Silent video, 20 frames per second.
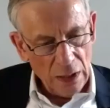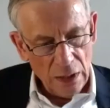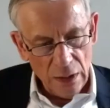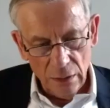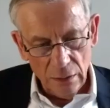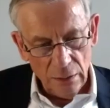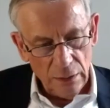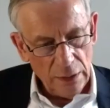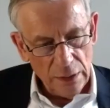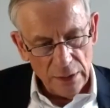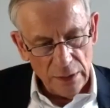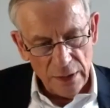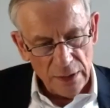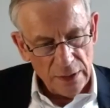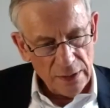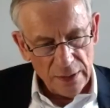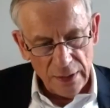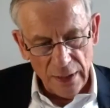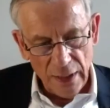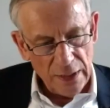In
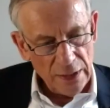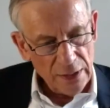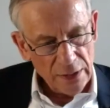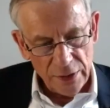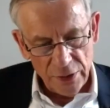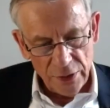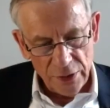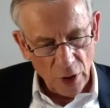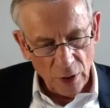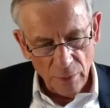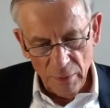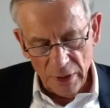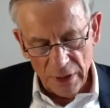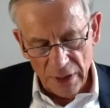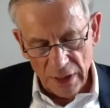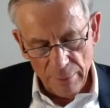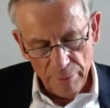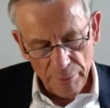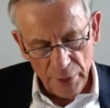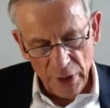this sense, normal
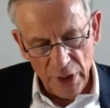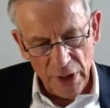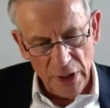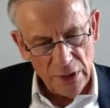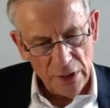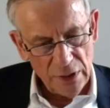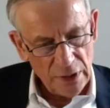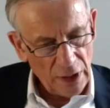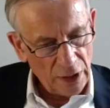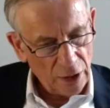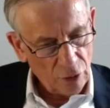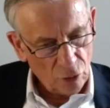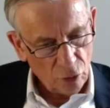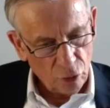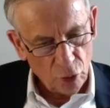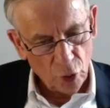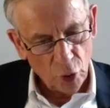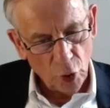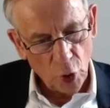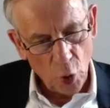companies, they
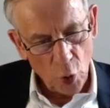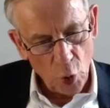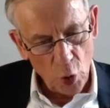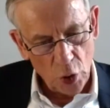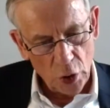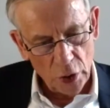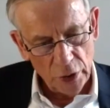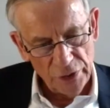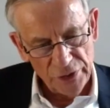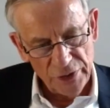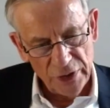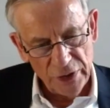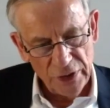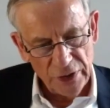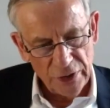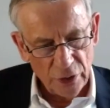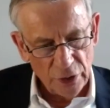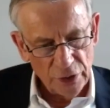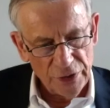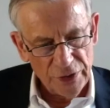grow
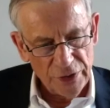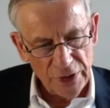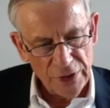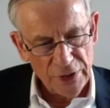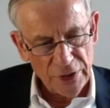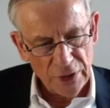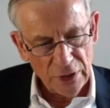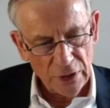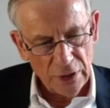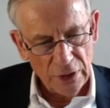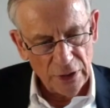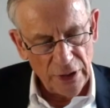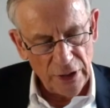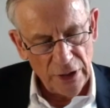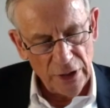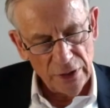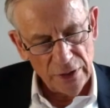consistently.